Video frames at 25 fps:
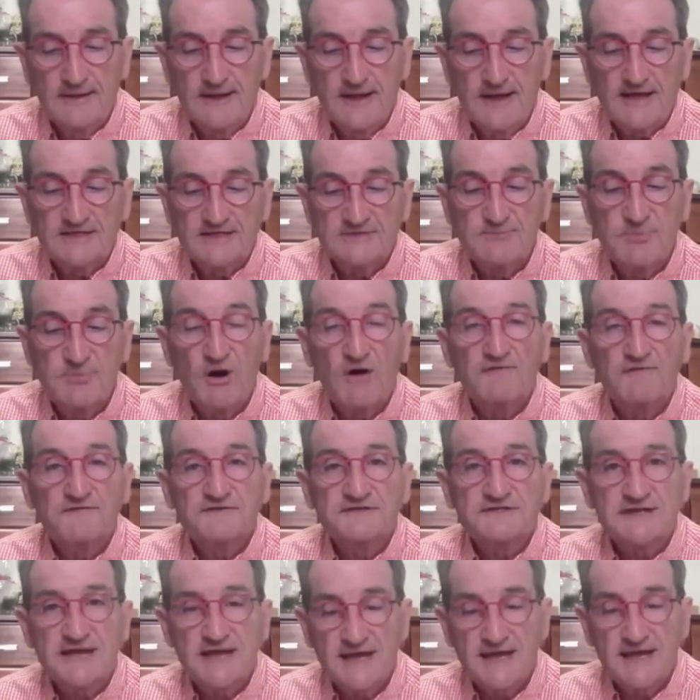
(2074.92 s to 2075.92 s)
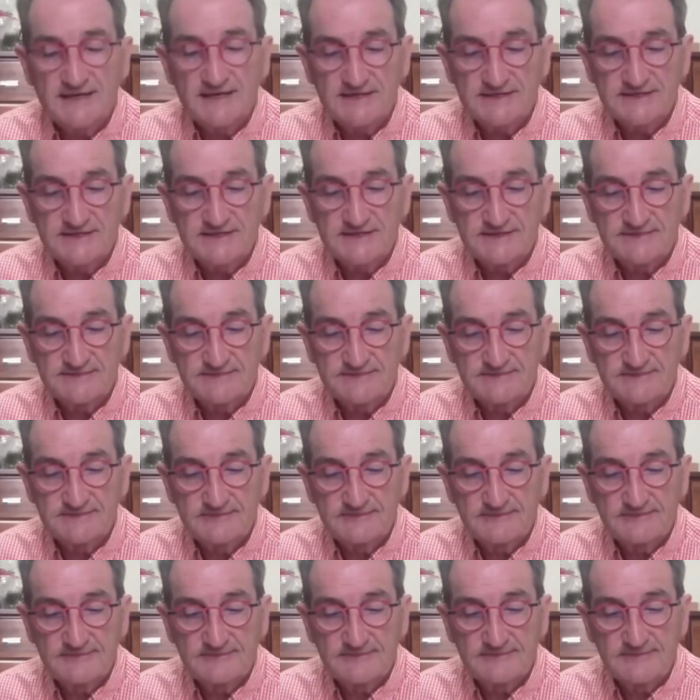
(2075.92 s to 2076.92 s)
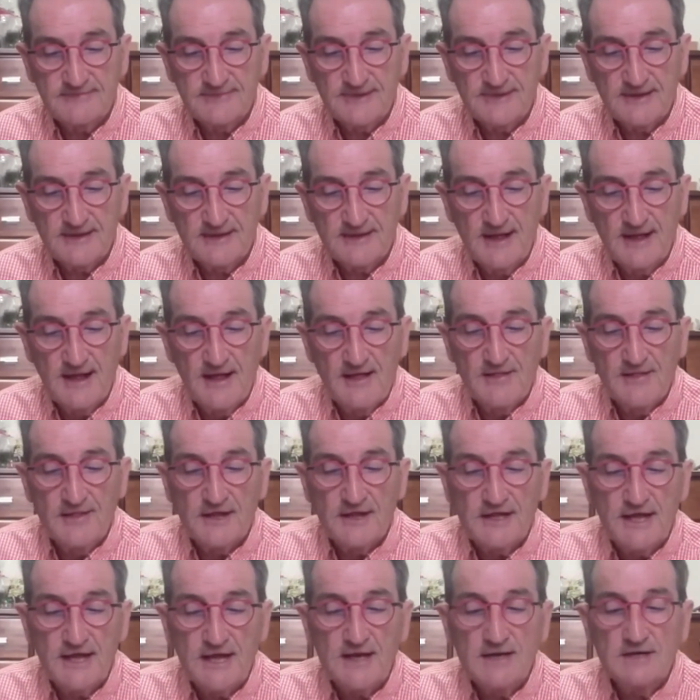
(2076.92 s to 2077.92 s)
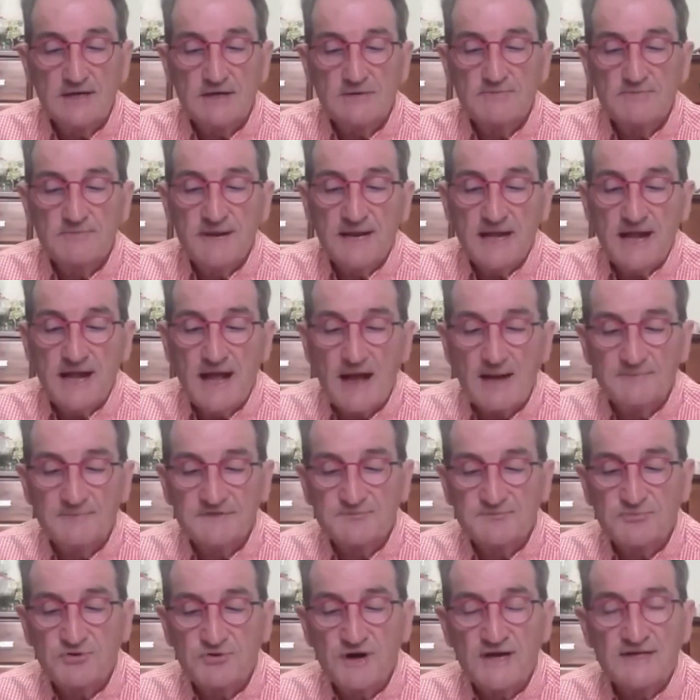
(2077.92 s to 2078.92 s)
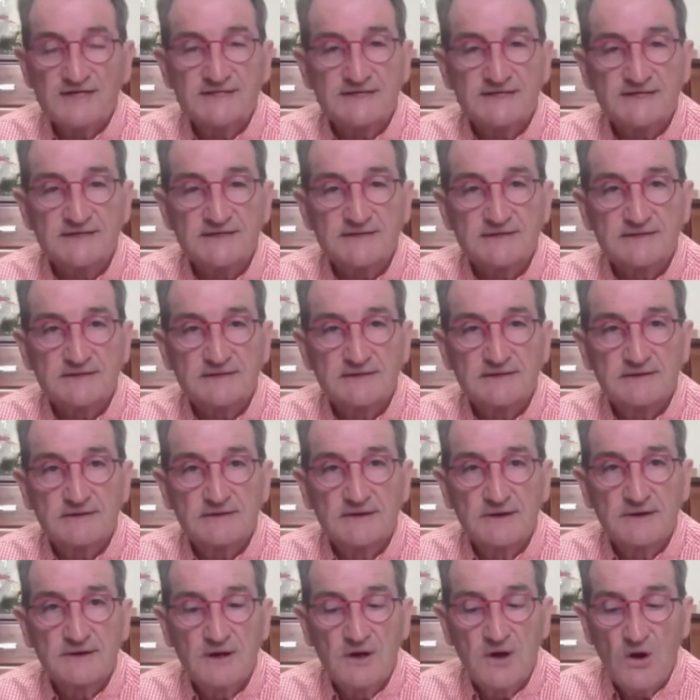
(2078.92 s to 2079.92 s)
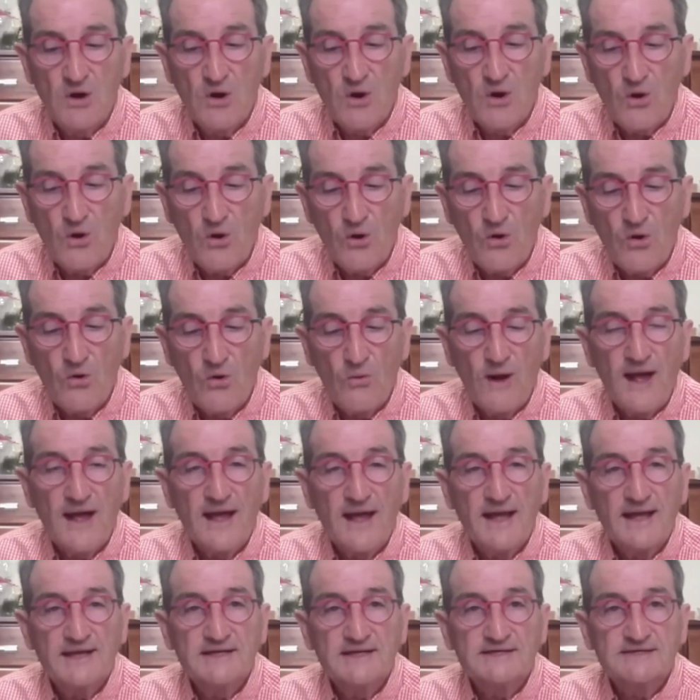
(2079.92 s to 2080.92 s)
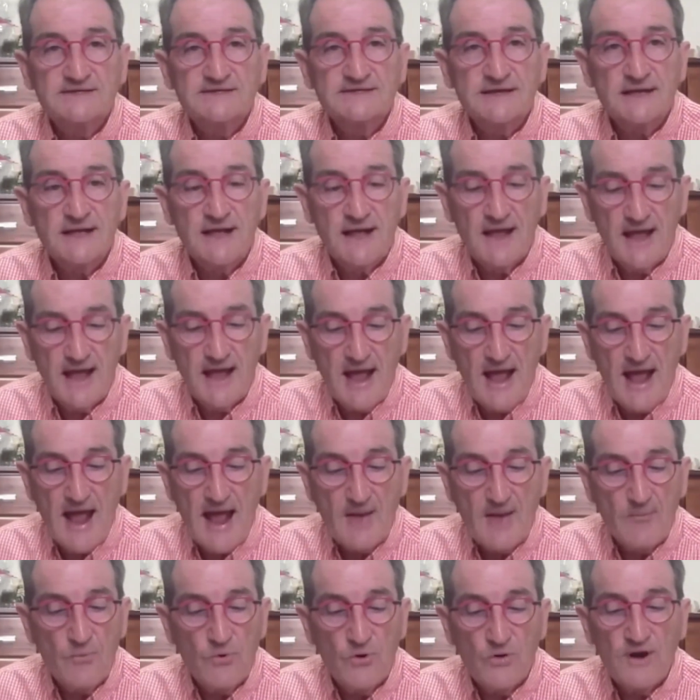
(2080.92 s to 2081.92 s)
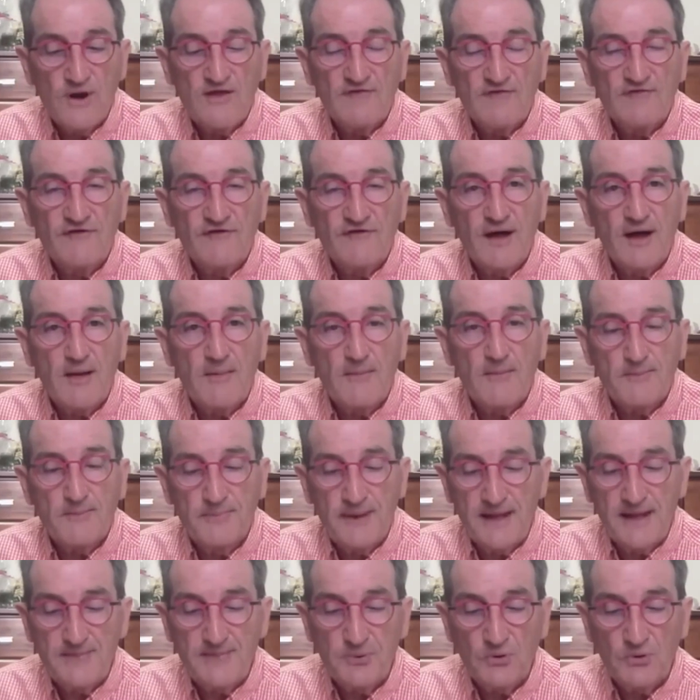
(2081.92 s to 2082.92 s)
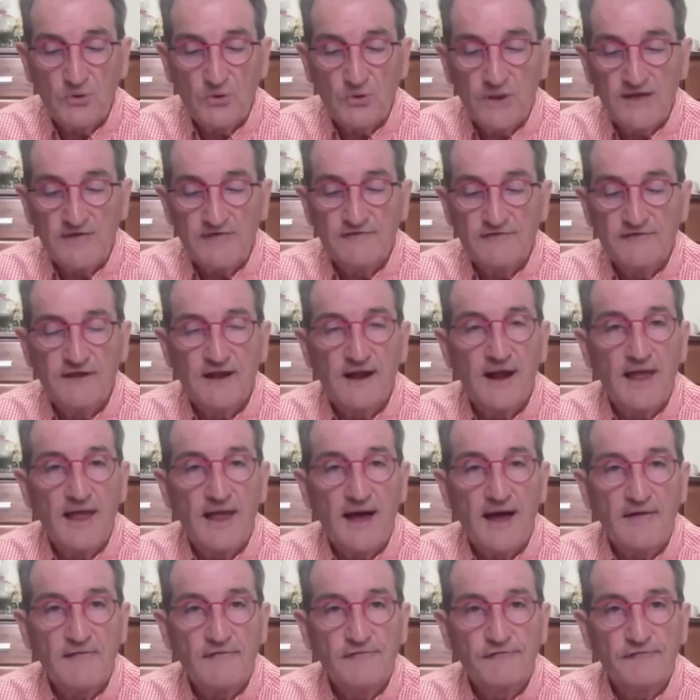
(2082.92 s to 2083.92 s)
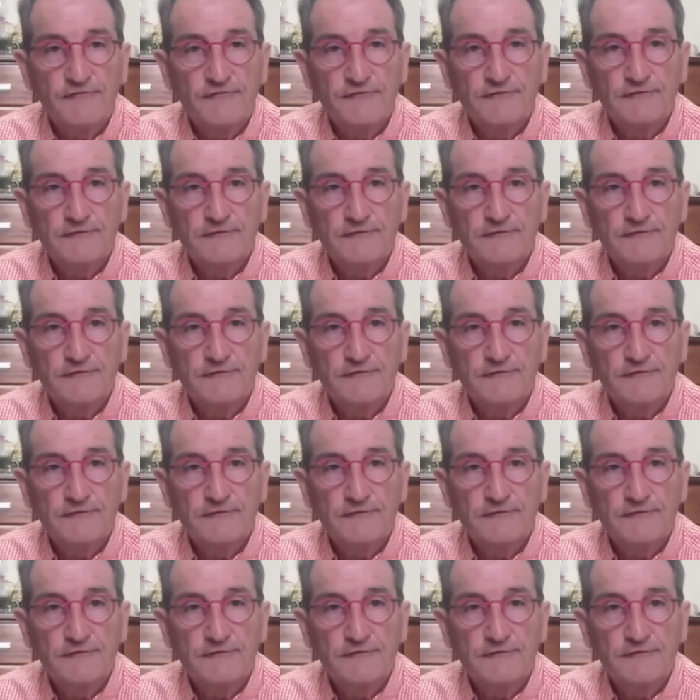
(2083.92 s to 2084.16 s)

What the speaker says: As Boff says, the kingdom becomes present always and wherever people live in love,